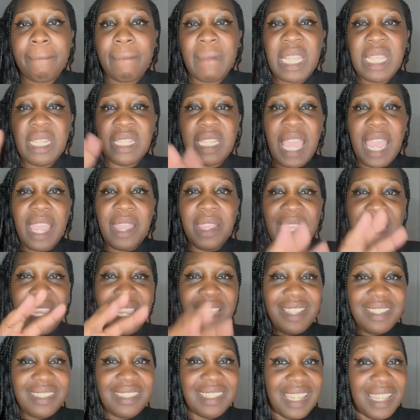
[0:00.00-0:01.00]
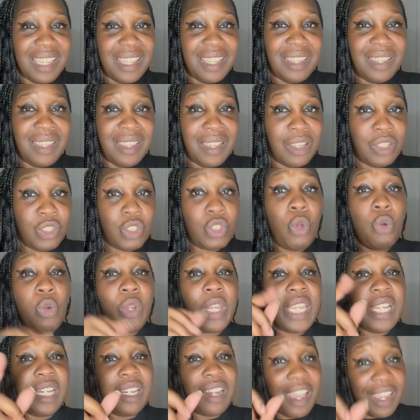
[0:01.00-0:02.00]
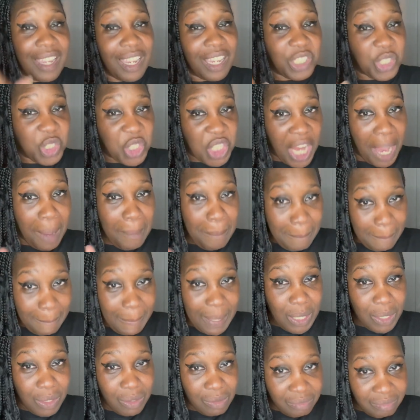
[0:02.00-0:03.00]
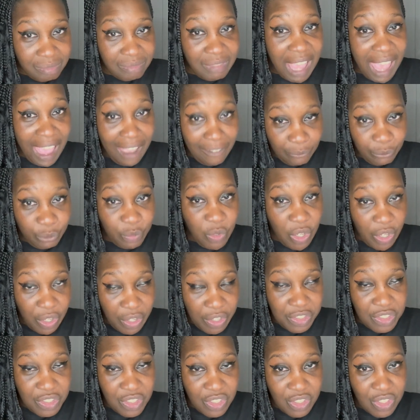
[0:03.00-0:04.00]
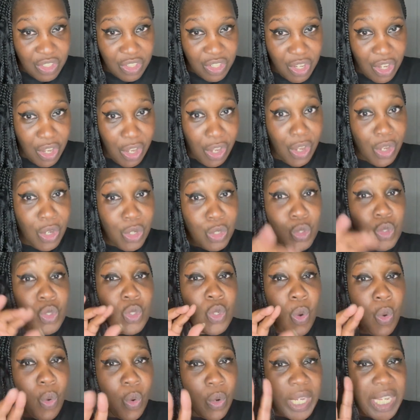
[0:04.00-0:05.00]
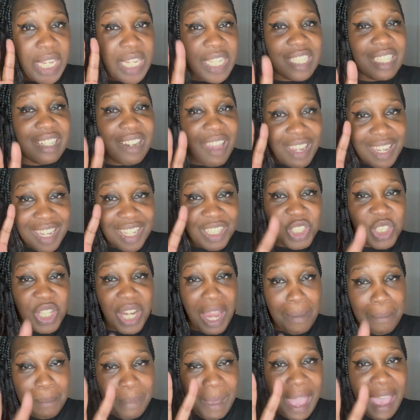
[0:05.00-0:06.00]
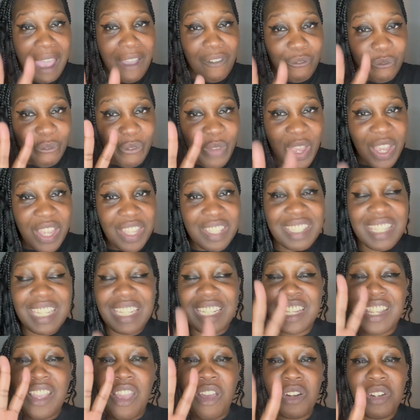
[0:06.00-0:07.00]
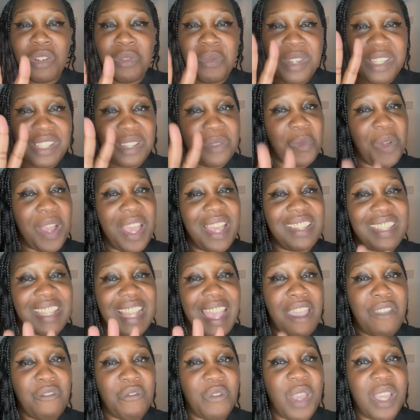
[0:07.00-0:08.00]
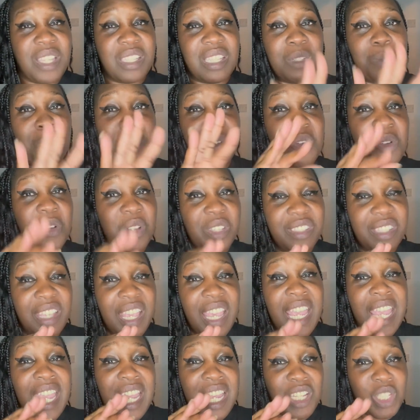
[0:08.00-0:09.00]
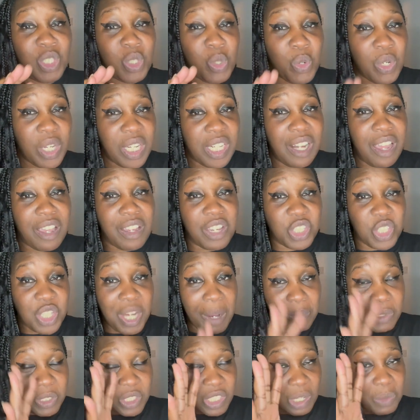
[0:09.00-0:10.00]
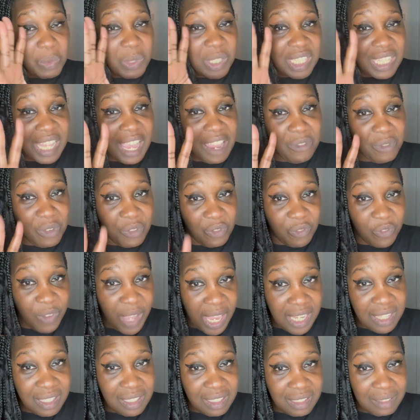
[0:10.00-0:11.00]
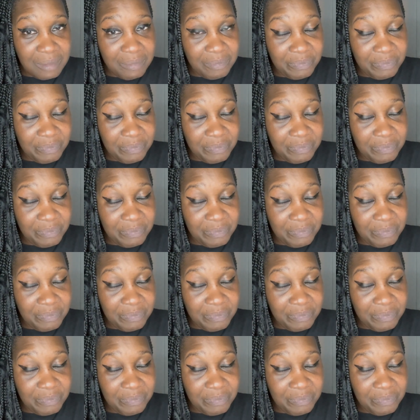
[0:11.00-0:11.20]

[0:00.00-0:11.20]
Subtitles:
Now, Izzy took it like a champ at first. Took it like a champ at first, and the only reason why I say at first is because he took it like a champ, because he was saving face